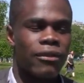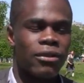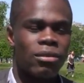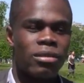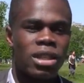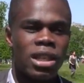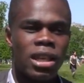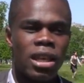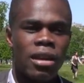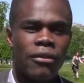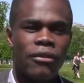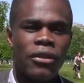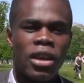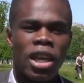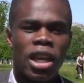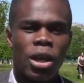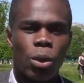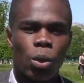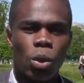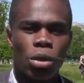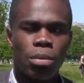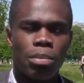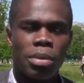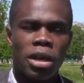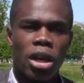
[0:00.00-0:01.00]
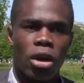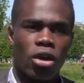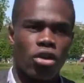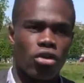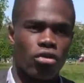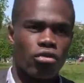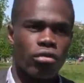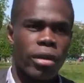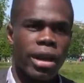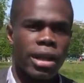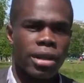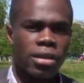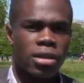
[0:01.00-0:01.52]
TV would be a
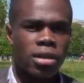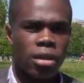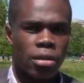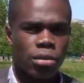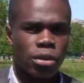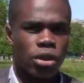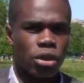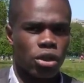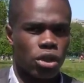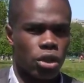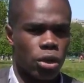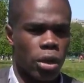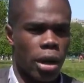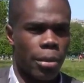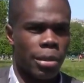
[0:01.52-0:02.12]
great substitute.